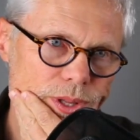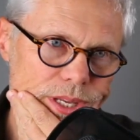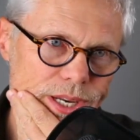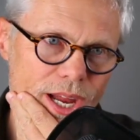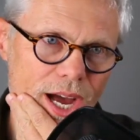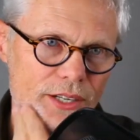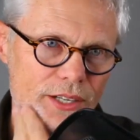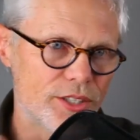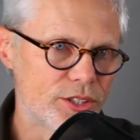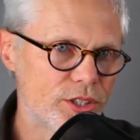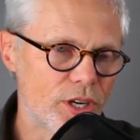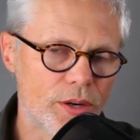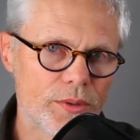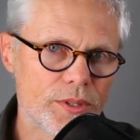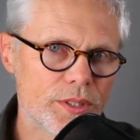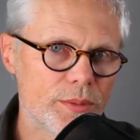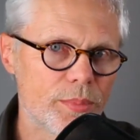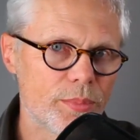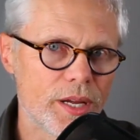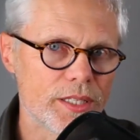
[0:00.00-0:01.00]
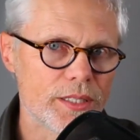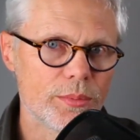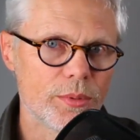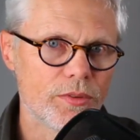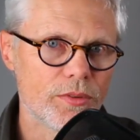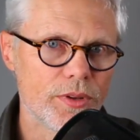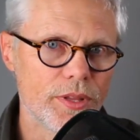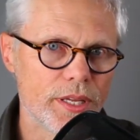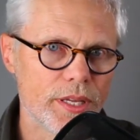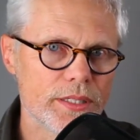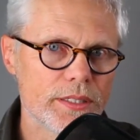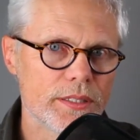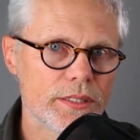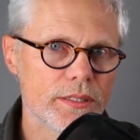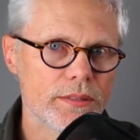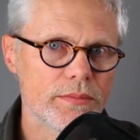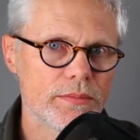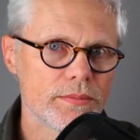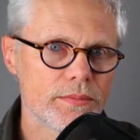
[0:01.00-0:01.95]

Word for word: The doctors aren't responsible for this.